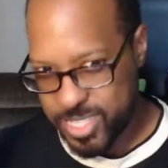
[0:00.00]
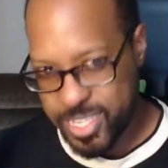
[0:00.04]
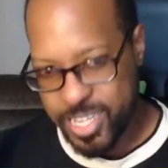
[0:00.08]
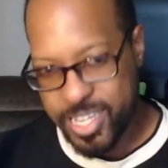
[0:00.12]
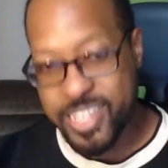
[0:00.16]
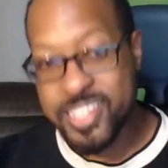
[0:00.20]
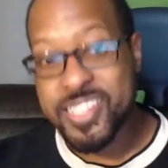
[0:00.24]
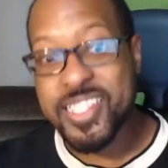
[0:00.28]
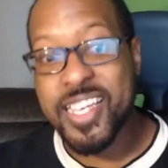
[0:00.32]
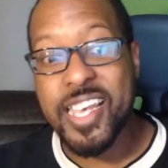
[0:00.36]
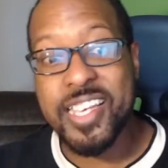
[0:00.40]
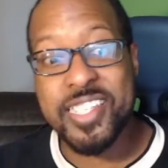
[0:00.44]

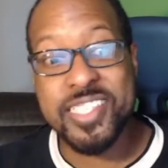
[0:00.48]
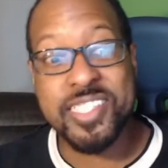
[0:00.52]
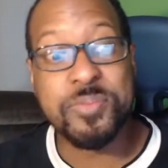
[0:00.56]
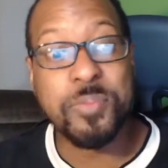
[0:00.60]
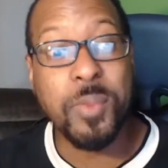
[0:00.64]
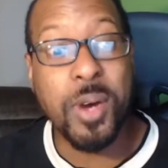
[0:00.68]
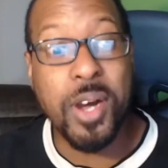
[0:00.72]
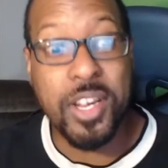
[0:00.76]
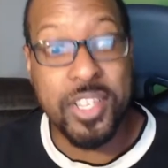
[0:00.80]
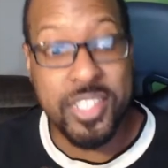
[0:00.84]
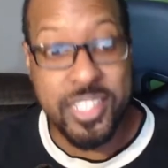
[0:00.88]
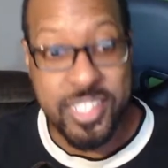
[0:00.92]
It takes
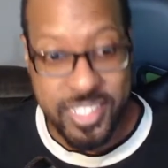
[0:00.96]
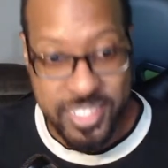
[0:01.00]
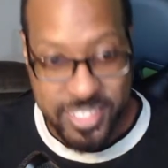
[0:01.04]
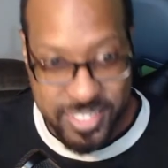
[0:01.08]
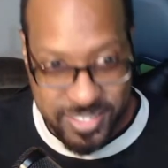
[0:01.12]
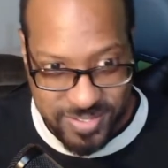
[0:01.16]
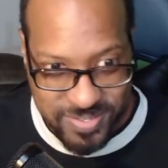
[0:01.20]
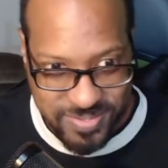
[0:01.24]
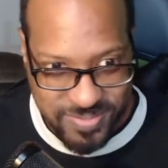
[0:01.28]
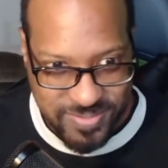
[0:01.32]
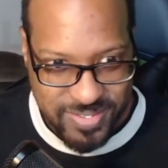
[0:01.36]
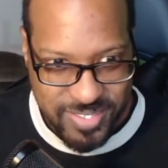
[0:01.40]
money.
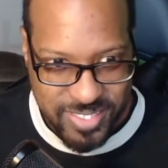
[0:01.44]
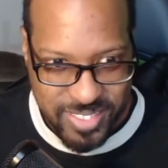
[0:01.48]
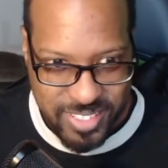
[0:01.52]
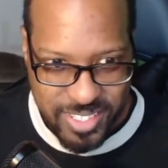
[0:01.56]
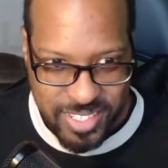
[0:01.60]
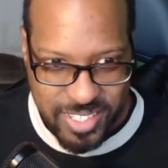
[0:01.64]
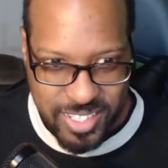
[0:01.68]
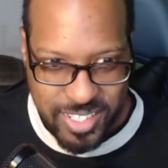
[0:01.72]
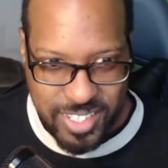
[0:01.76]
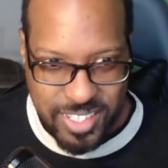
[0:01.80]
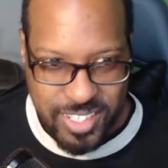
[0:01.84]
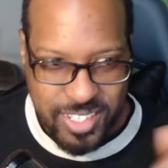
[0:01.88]

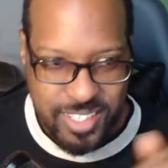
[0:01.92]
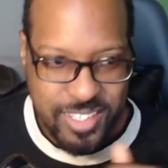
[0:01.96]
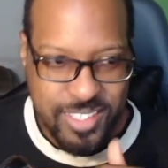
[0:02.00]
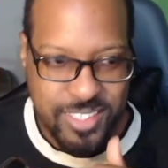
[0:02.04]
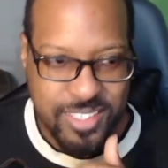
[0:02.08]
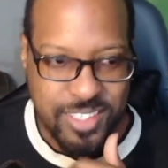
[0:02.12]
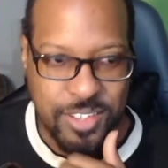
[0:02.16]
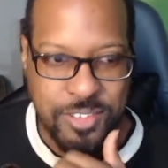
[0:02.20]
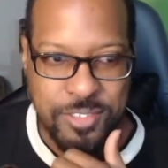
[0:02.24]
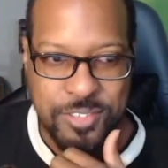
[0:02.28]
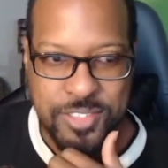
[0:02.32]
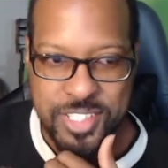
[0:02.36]

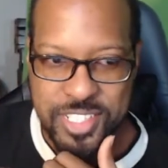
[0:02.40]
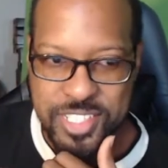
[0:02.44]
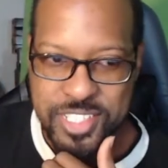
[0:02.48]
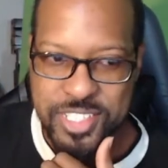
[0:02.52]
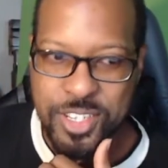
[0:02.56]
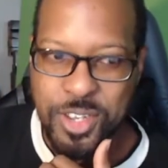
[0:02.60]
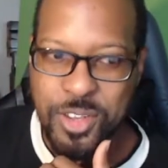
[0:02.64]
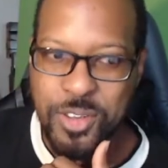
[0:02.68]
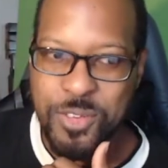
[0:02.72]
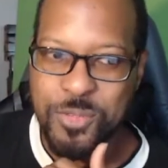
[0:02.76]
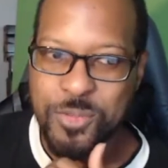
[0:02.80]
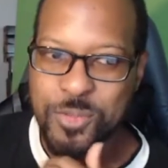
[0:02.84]
The only
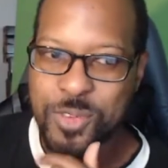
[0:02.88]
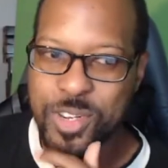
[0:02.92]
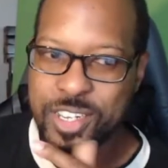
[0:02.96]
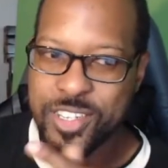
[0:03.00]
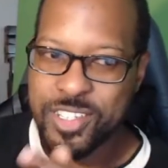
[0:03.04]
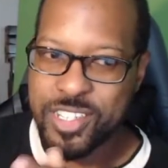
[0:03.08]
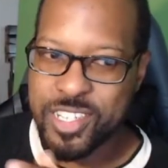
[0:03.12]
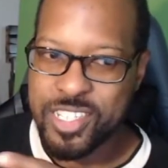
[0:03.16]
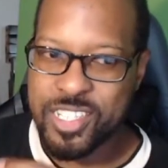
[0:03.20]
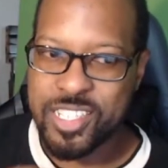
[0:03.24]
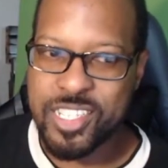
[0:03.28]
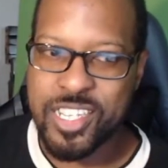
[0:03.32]
software
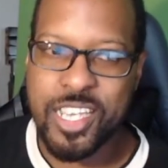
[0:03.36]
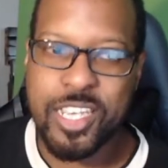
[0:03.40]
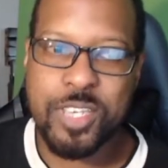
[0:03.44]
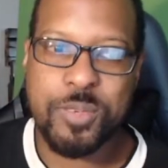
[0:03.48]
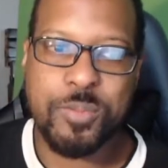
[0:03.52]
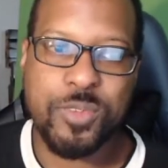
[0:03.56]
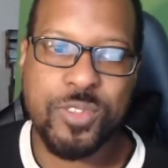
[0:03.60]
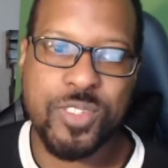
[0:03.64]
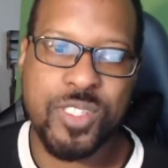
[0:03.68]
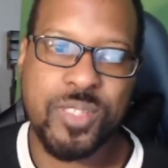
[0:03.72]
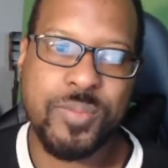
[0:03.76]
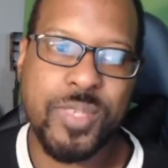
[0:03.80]
that
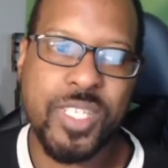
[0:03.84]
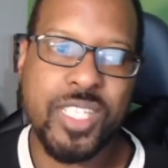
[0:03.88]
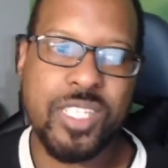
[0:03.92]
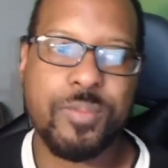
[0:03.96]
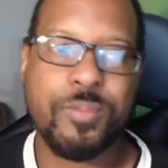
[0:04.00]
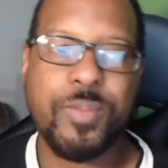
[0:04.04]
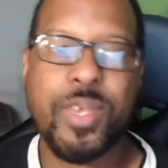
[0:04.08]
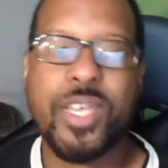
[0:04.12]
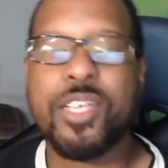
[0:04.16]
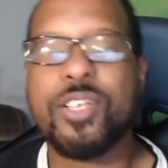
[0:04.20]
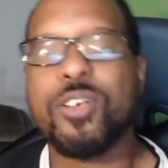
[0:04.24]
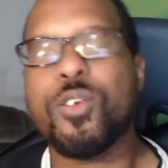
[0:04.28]
enables me to
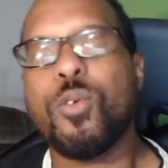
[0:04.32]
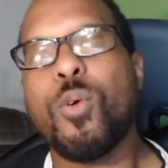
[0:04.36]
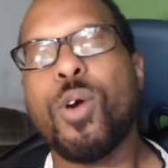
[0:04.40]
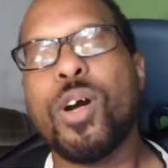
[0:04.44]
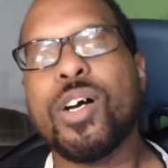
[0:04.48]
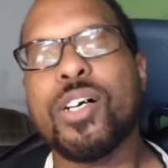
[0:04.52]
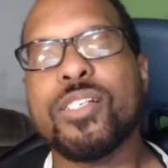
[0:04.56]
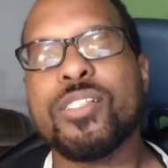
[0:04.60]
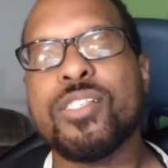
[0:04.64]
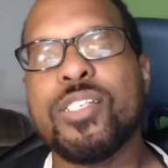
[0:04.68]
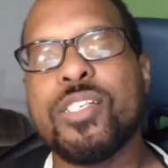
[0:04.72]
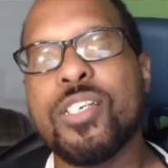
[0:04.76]
make
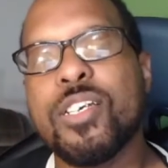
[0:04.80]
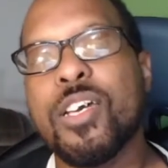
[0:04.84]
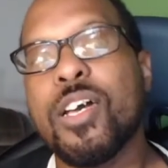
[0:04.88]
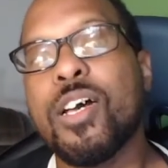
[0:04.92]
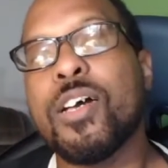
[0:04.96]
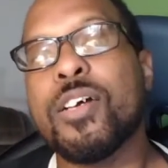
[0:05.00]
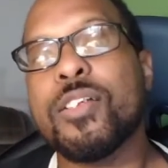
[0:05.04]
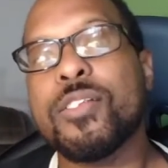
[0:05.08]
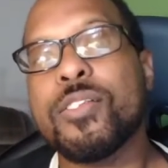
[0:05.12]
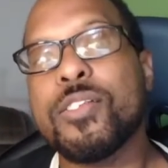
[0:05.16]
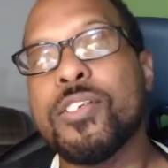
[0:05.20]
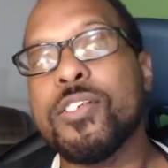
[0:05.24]
quality
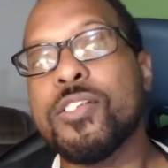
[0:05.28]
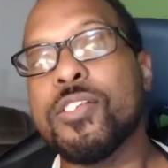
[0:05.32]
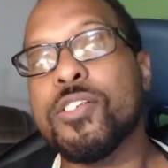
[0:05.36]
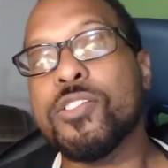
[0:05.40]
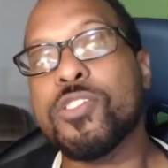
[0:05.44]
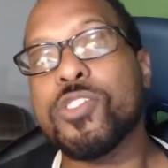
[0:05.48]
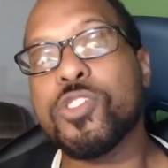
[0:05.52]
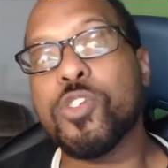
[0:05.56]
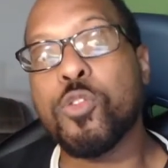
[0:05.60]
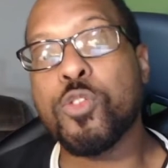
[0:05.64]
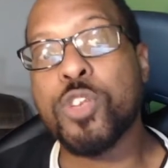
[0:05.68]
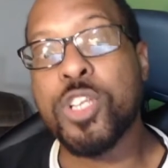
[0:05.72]
content is
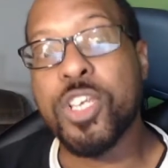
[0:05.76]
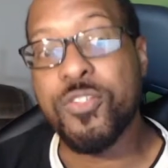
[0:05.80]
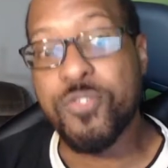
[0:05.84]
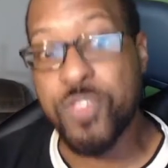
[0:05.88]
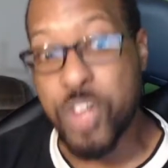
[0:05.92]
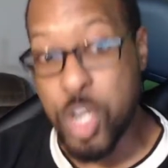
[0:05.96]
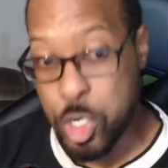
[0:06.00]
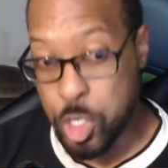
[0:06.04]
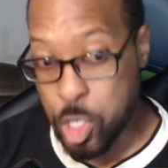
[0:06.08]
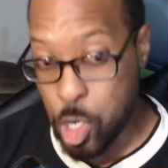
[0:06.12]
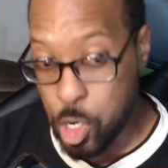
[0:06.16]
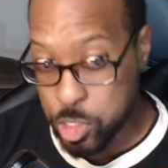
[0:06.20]
Sony
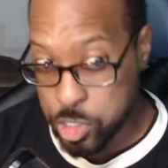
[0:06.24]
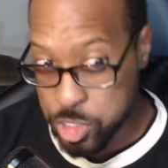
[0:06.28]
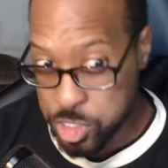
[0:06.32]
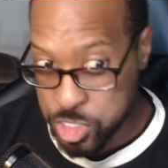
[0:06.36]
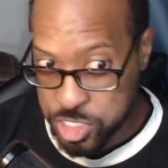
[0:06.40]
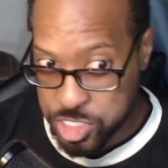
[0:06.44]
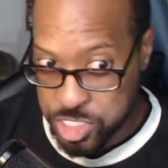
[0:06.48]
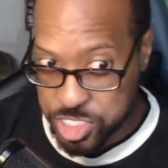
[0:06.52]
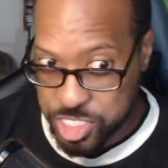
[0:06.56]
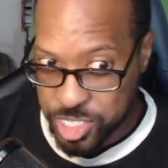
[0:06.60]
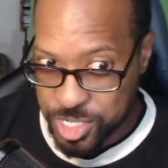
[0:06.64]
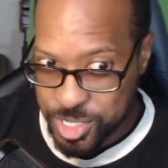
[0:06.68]

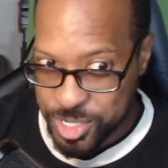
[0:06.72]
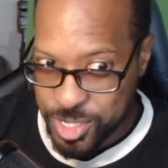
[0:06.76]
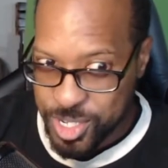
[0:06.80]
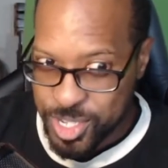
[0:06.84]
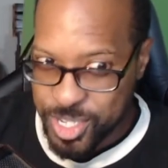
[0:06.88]
Vegas.